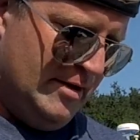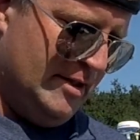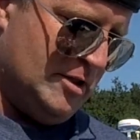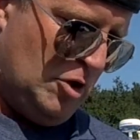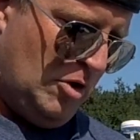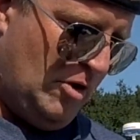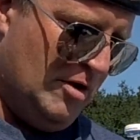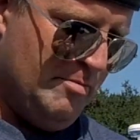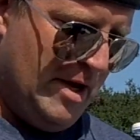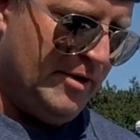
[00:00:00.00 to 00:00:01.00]
It's a
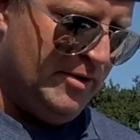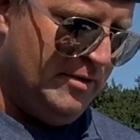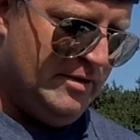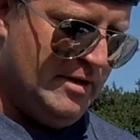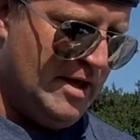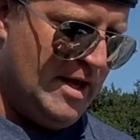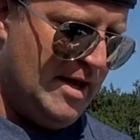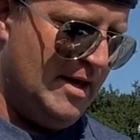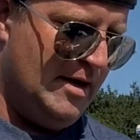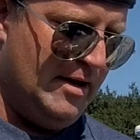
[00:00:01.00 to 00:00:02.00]
hard metal,
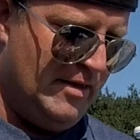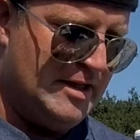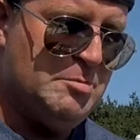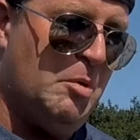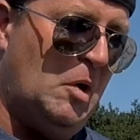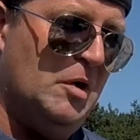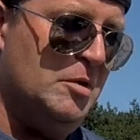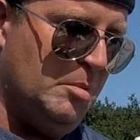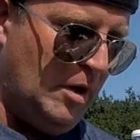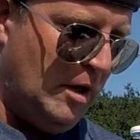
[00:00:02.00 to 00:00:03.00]
and that's part of the
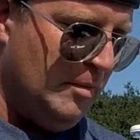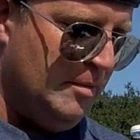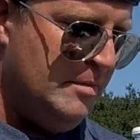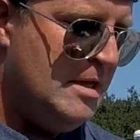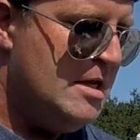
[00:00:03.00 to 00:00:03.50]
problem.